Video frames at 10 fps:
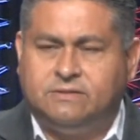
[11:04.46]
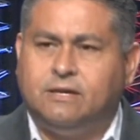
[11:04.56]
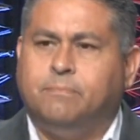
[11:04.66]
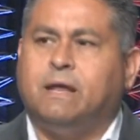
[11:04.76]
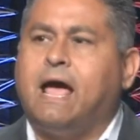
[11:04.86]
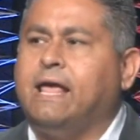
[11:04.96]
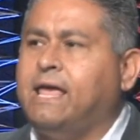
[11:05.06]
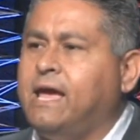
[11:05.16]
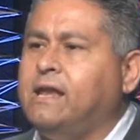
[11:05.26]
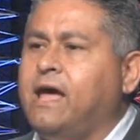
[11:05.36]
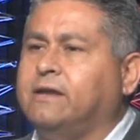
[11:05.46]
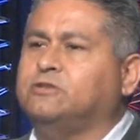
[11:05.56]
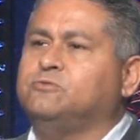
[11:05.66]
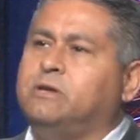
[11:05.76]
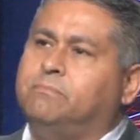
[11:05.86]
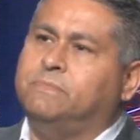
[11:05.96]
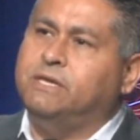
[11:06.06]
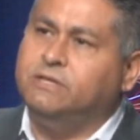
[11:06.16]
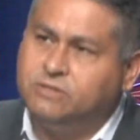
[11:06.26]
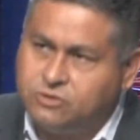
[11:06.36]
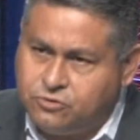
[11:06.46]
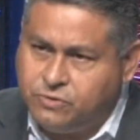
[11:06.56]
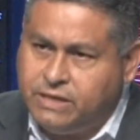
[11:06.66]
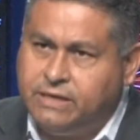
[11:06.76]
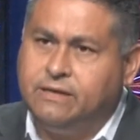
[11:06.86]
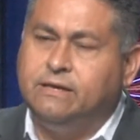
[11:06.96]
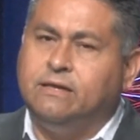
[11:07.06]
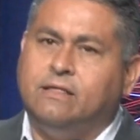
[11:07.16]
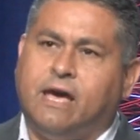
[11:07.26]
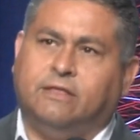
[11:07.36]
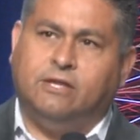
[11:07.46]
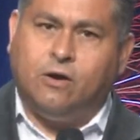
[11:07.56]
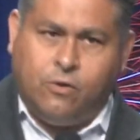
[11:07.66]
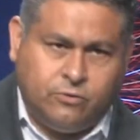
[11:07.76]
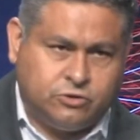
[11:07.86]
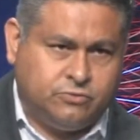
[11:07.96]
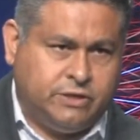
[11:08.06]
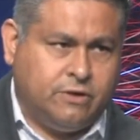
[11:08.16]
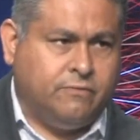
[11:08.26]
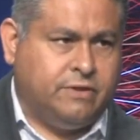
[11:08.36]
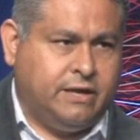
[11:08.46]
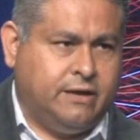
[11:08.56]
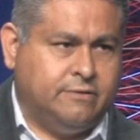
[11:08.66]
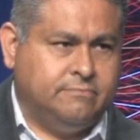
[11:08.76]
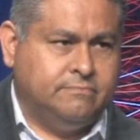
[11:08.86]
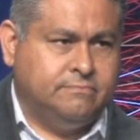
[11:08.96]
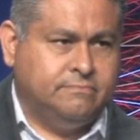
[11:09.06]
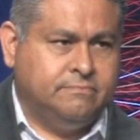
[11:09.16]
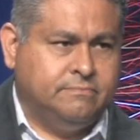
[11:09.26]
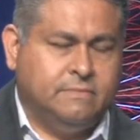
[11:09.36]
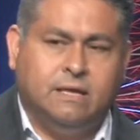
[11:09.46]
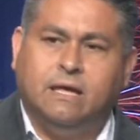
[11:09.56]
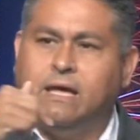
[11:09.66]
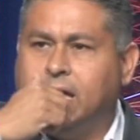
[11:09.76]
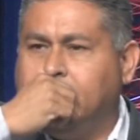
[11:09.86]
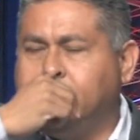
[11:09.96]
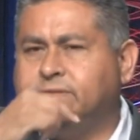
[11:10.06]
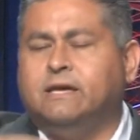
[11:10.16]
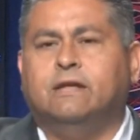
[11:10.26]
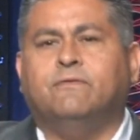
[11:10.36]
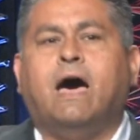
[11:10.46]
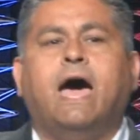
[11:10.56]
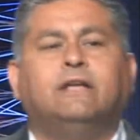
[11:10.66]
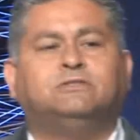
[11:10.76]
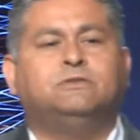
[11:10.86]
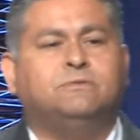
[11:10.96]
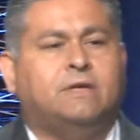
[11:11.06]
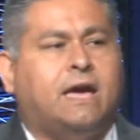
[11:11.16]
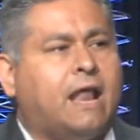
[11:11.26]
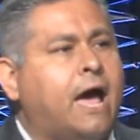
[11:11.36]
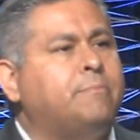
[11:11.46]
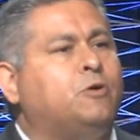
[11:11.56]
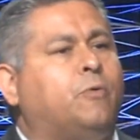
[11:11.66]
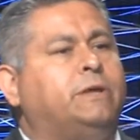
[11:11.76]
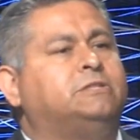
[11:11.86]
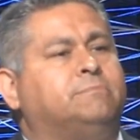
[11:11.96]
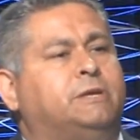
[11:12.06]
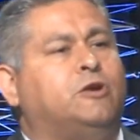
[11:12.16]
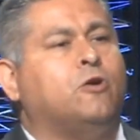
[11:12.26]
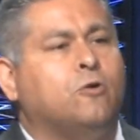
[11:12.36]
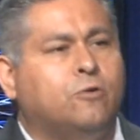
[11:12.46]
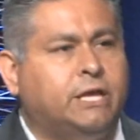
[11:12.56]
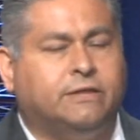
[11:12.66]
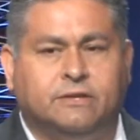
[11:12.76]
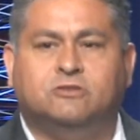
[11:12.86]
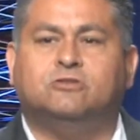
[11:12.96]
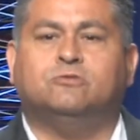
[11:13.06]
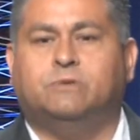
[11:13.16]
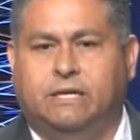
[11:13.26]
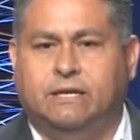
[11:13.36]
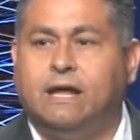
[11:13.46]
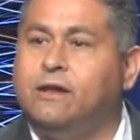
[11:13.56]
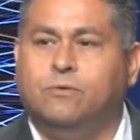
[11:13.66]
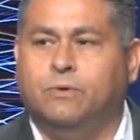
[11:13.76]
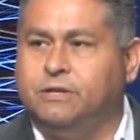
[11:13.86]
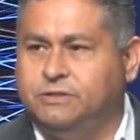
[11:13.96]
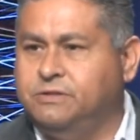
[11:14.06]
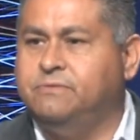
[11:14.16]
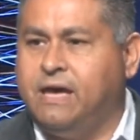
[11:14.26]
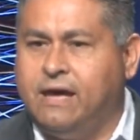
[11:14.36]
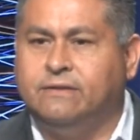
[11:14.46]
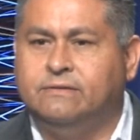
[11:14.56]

said, "But I cannot trim this tree like the oak tree over there." He said, "If I do that, I'm going to be hurting this tree, and I don't want to do that.